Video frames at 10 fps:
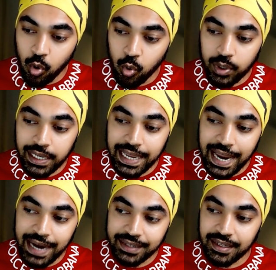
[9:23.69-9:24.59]
only
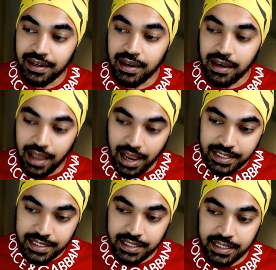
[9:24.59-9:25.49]
at the
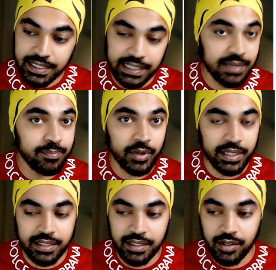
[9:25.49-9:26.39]
last data
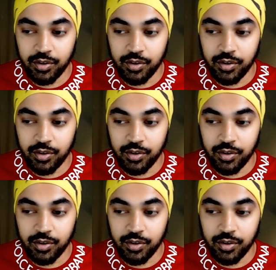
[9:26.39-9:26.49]
point,